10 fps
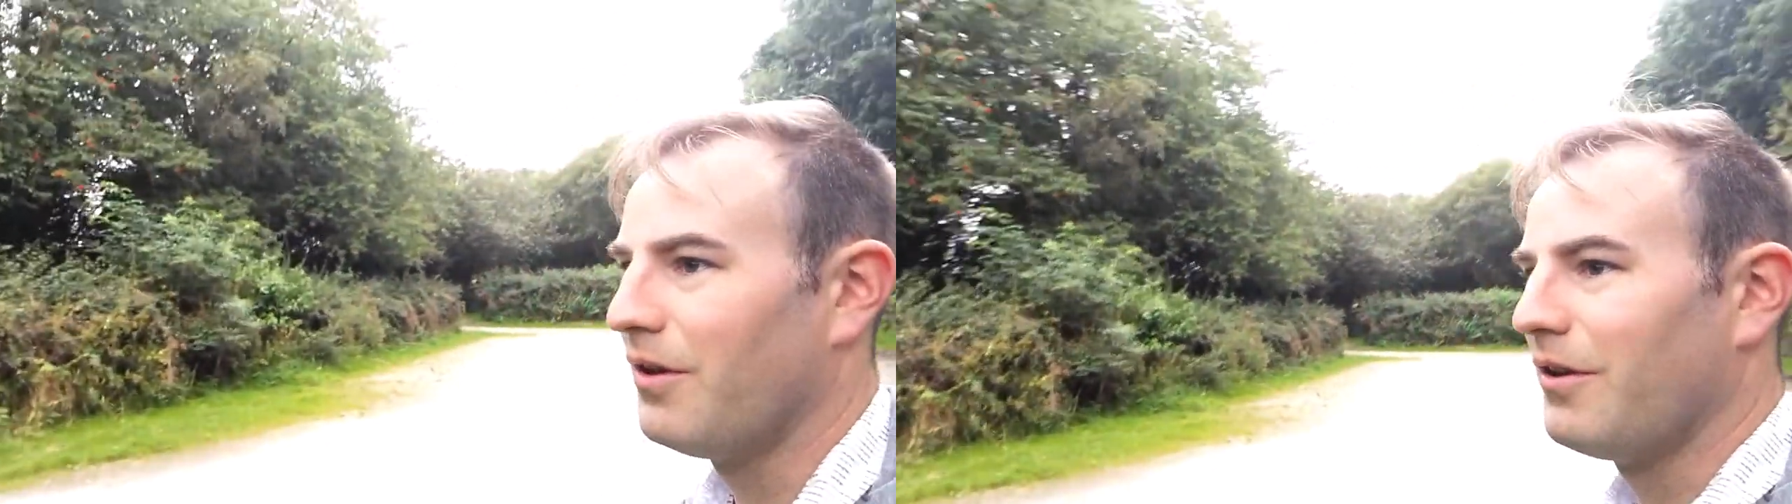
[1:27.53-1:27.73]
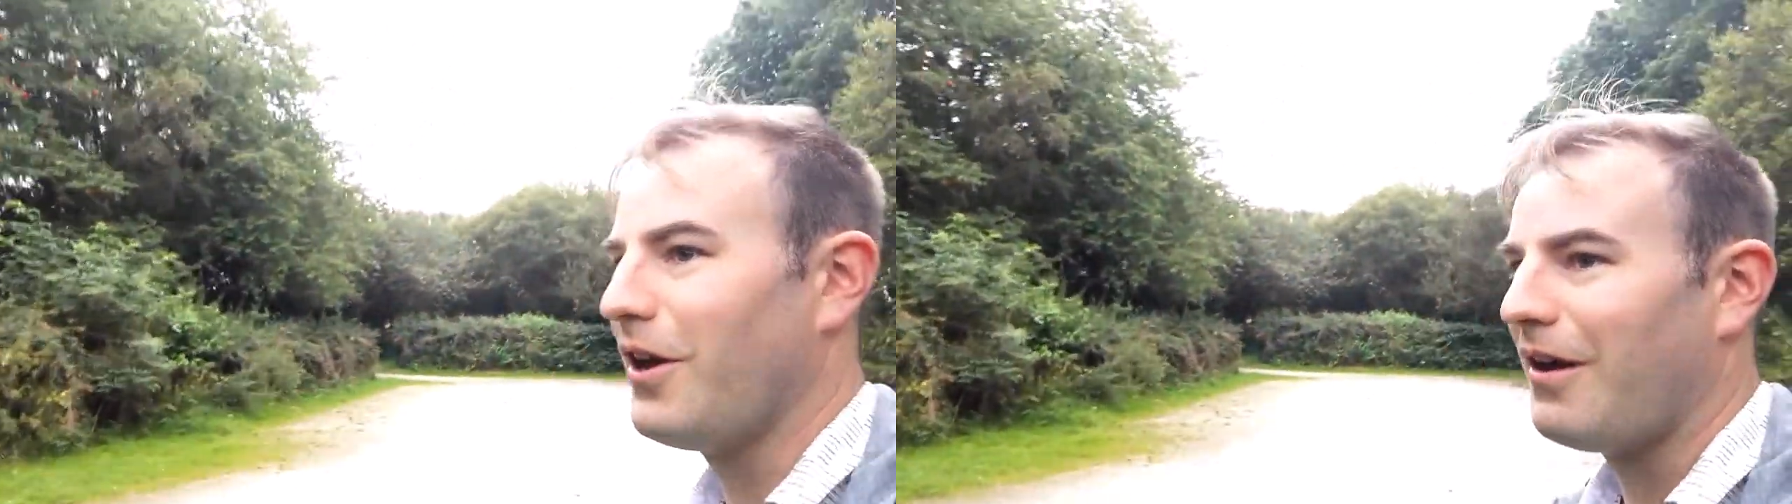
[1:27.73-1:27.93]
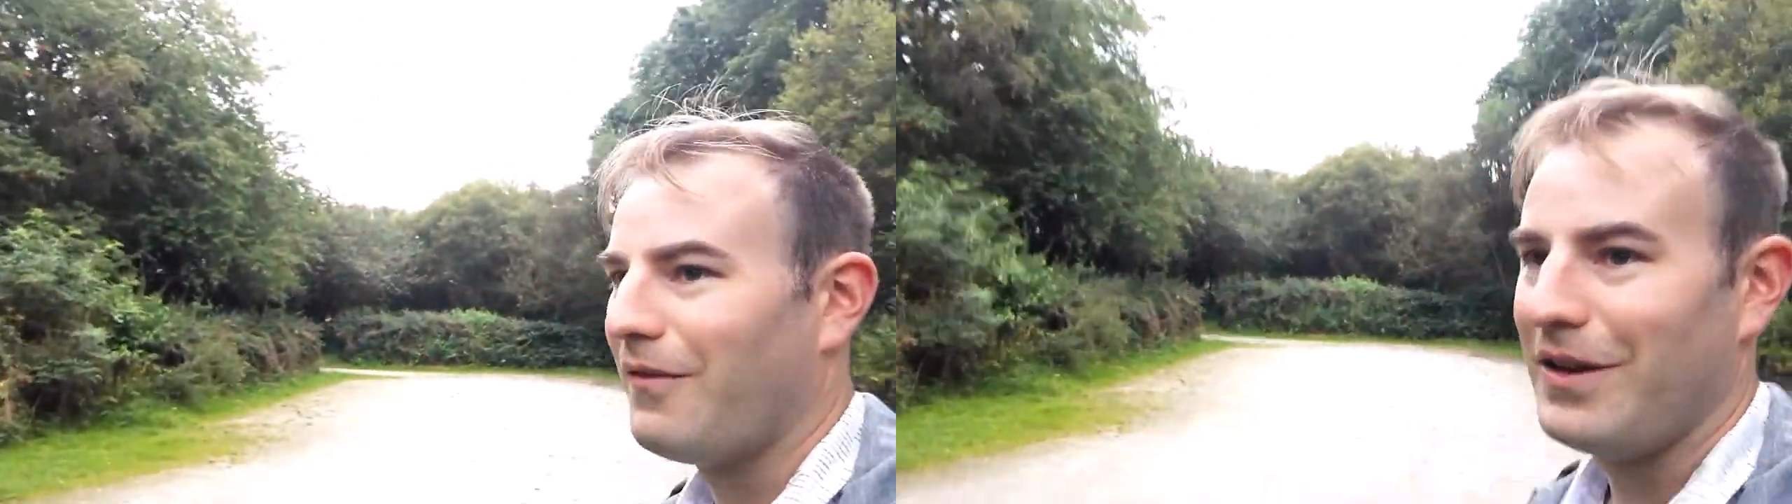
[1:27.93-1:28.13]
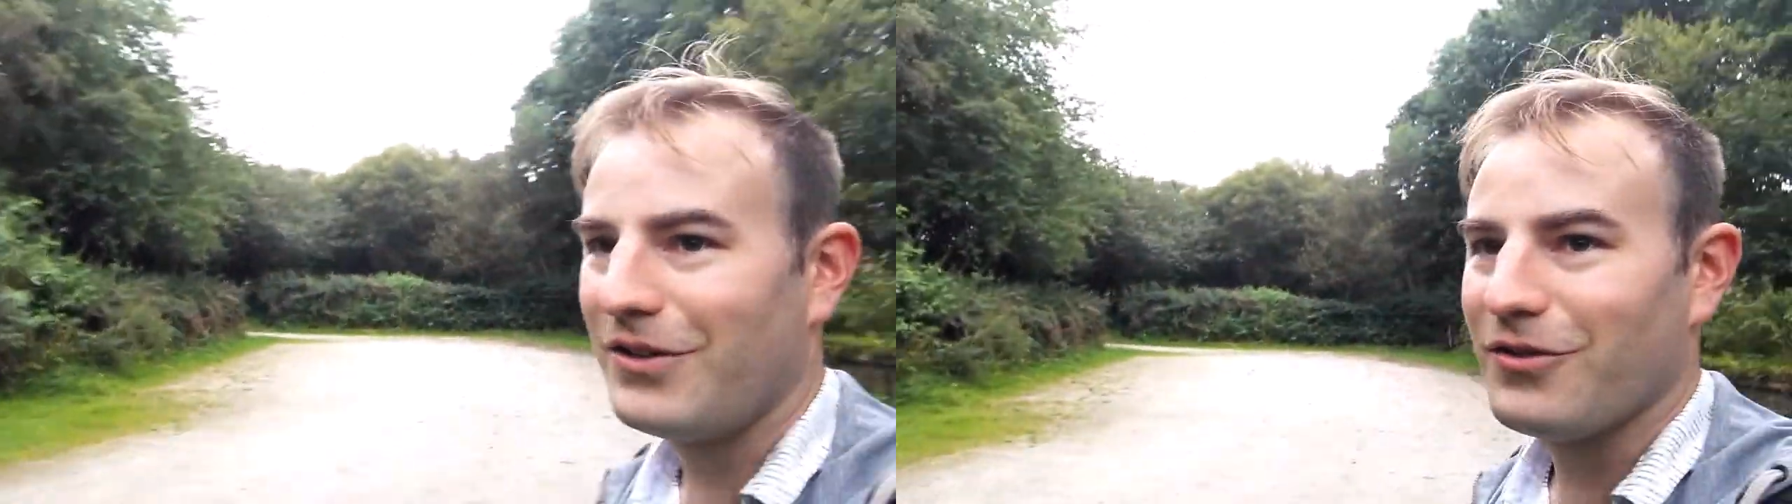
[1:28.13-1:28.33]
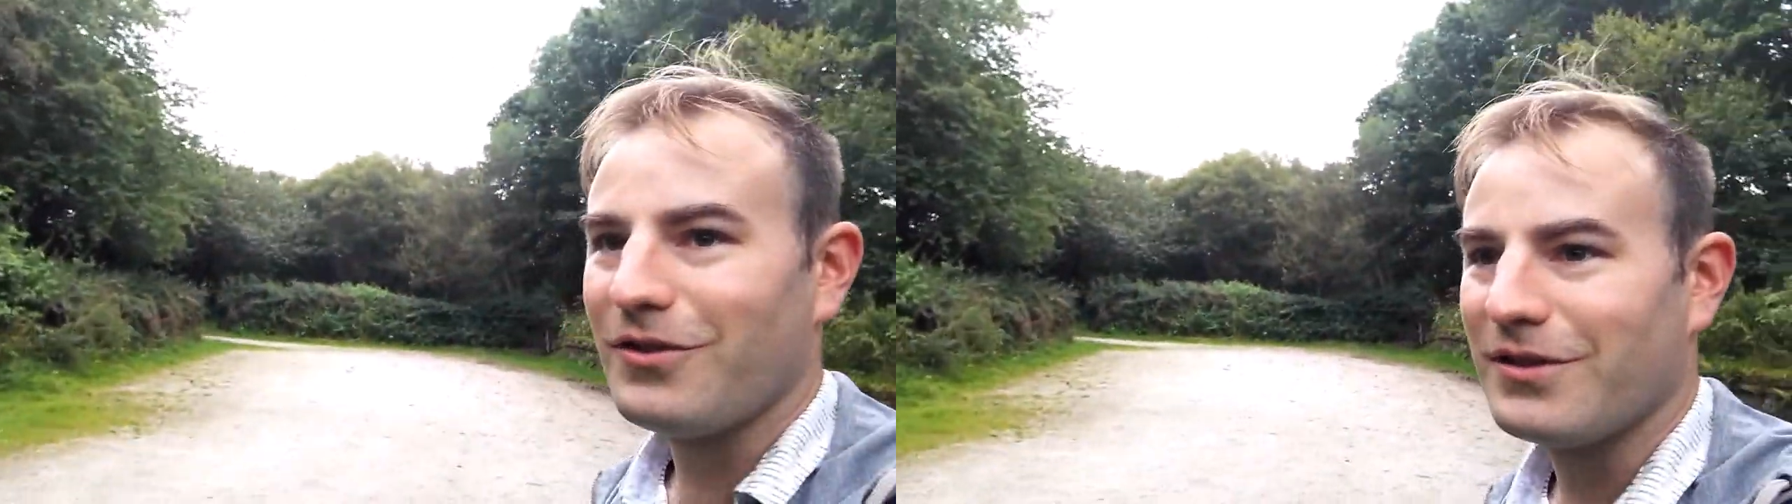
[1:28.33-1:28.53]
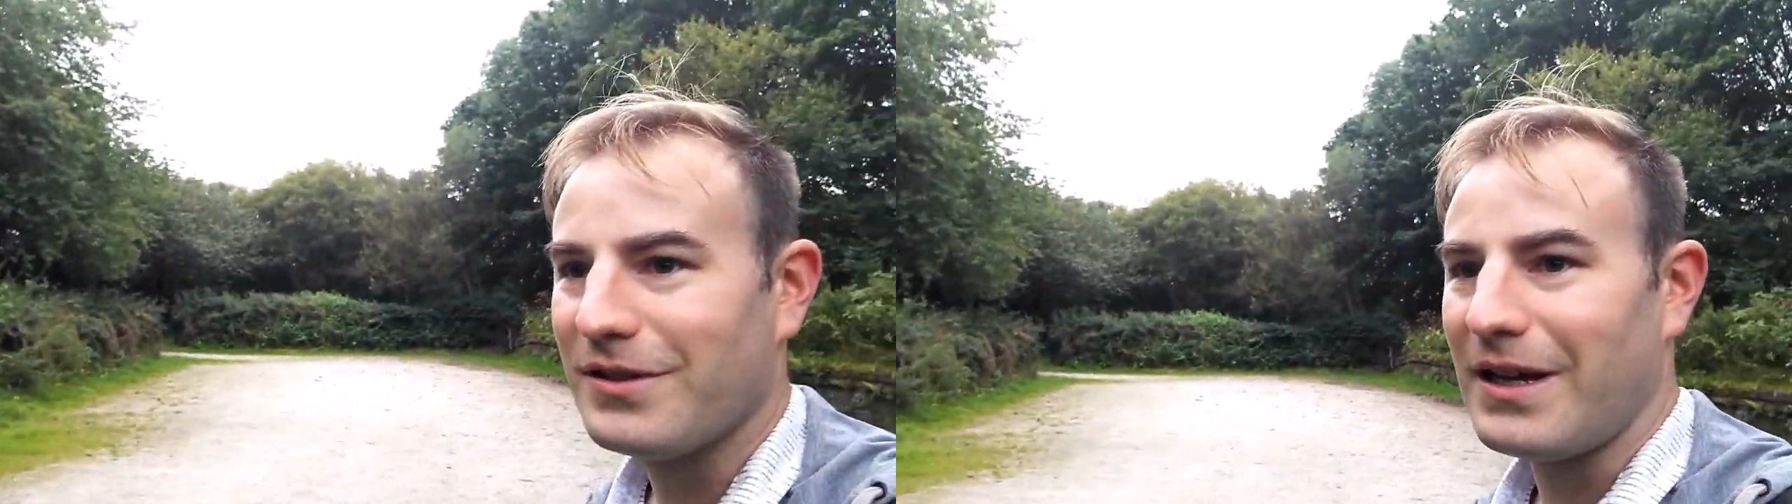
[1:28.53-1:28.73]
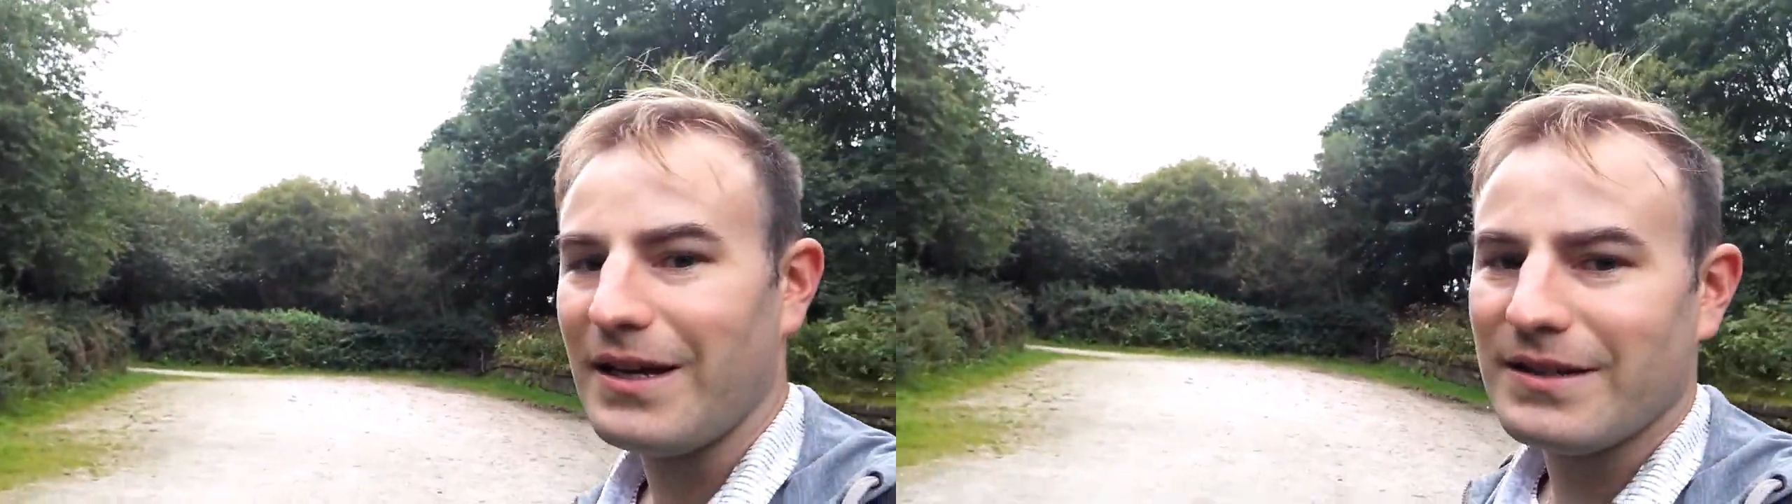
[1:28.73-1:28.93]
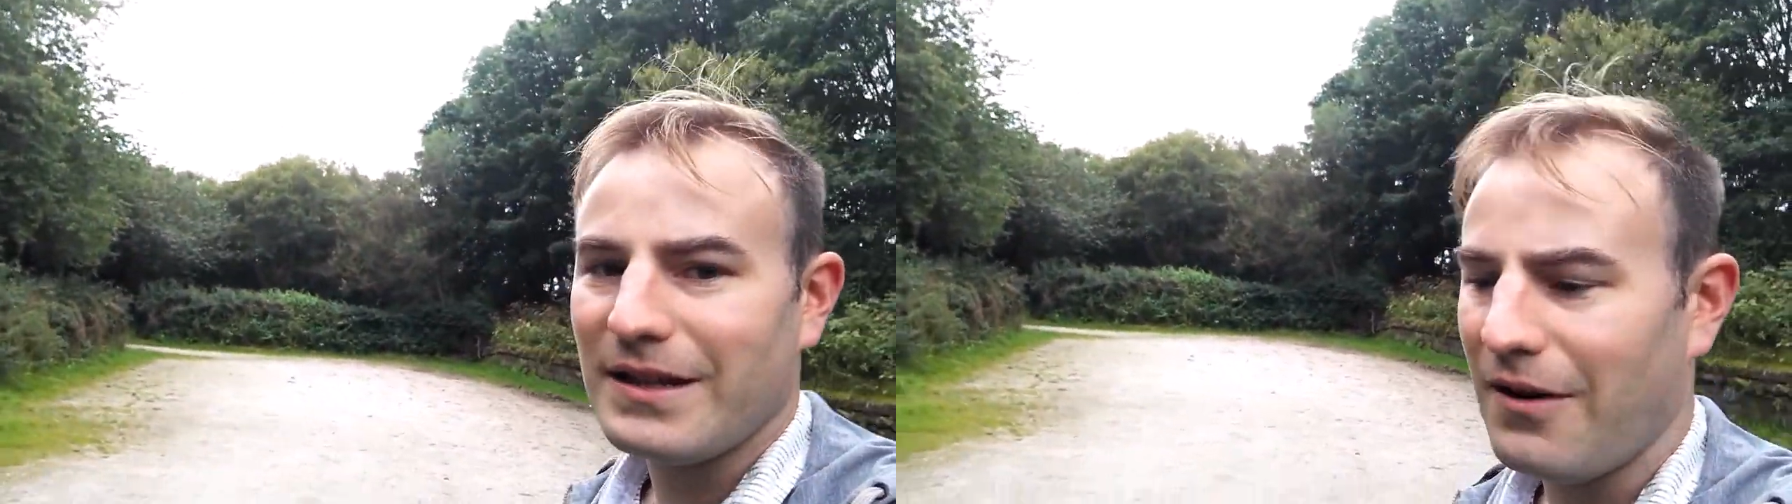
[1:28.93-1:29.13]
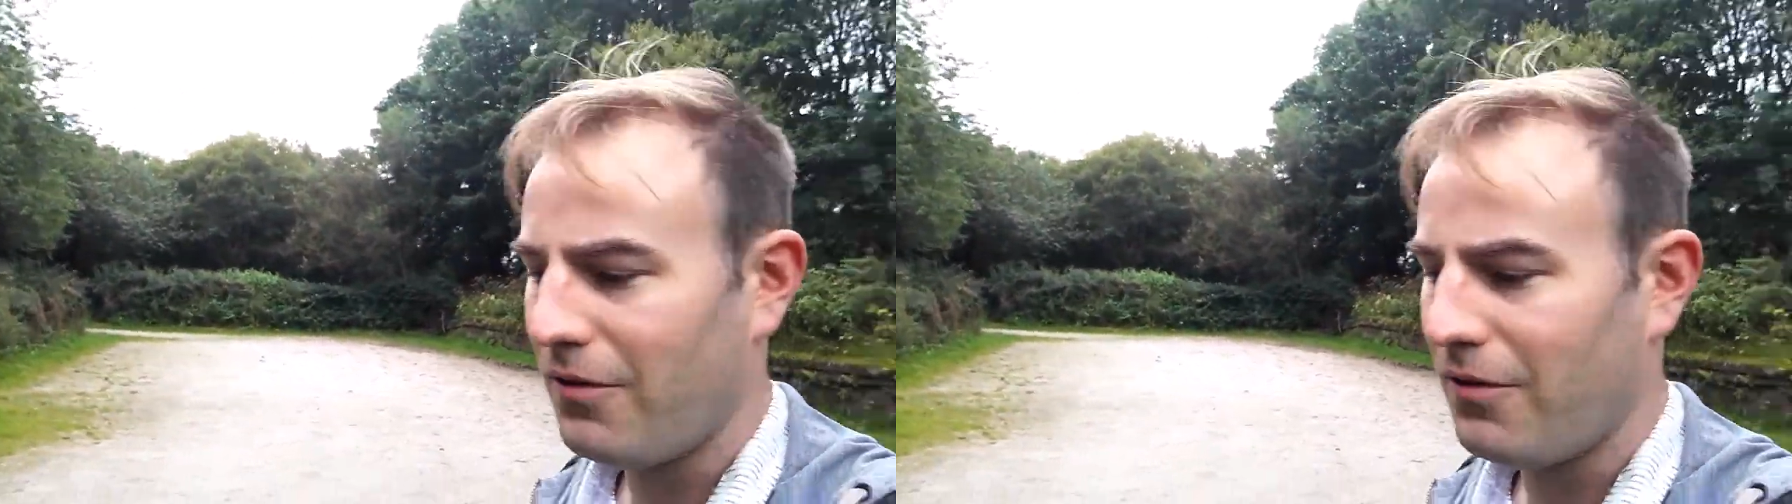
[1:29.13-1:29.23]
have any choice because that is now